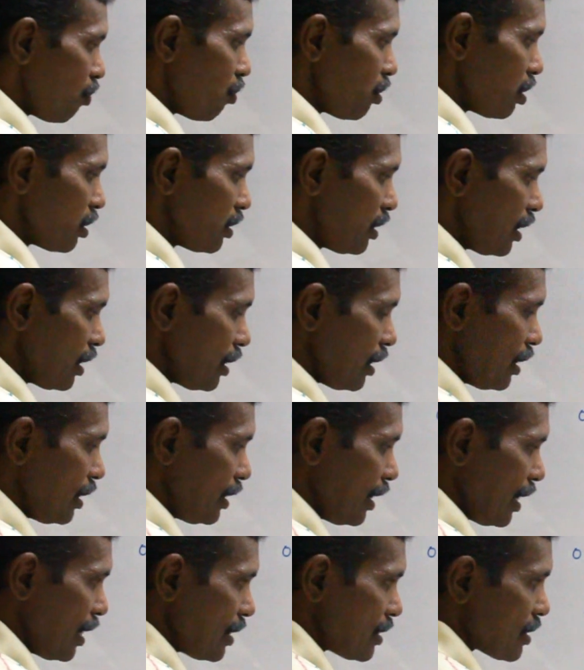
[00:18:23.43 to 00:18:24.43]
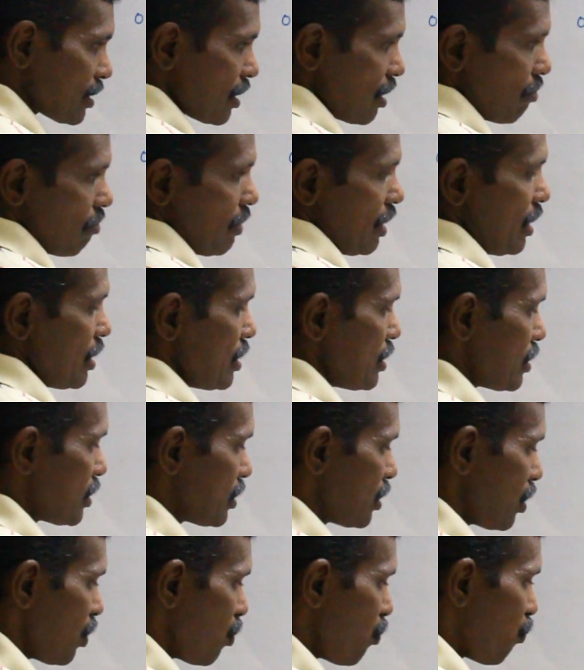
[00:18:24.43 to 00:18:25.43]
in these numbers
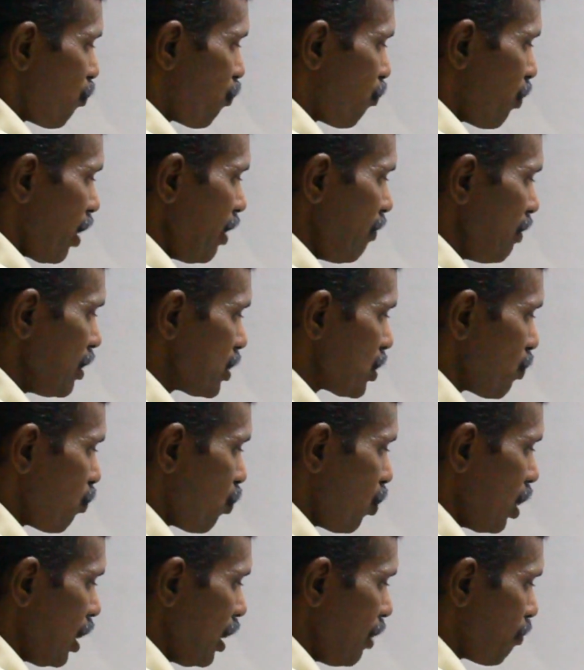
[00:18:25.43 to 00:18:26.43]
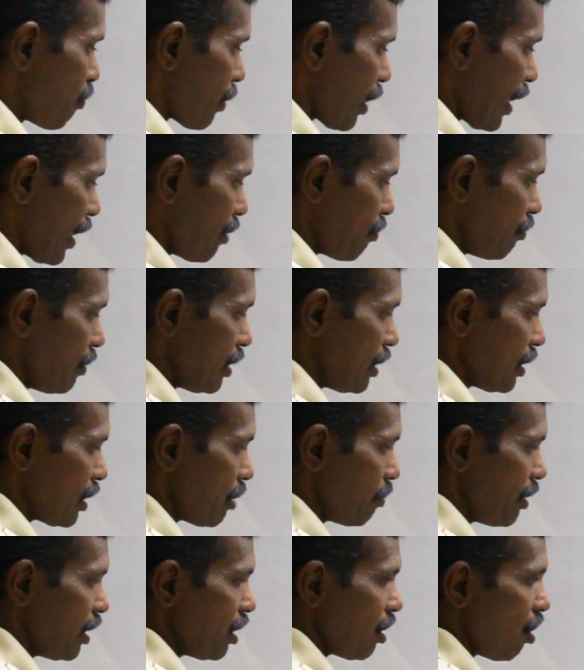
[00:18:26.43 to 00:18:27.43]
5 is the only prime,
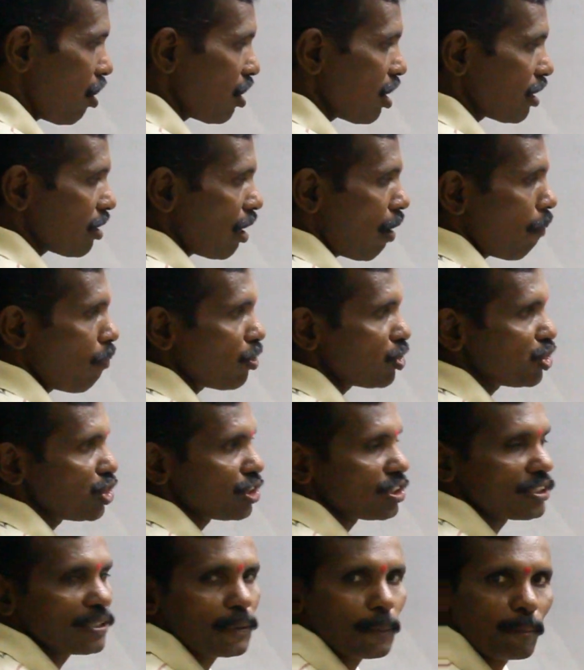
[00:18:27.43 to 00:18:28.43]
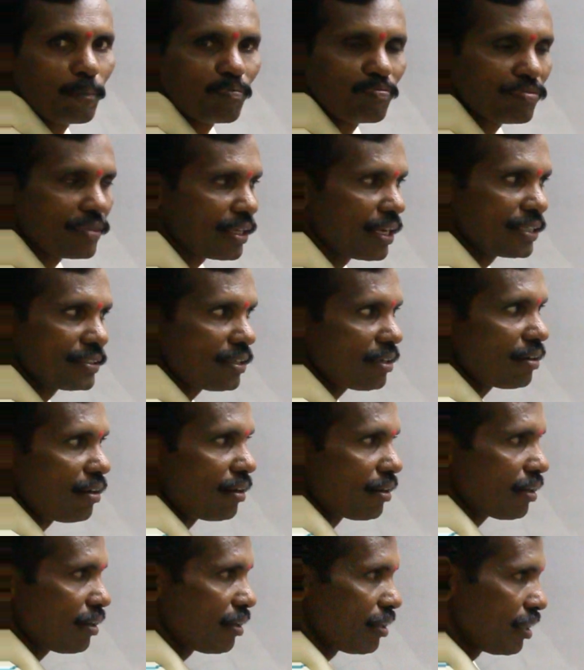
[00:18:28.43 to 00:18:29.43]
remaining all are composite. Yes or not?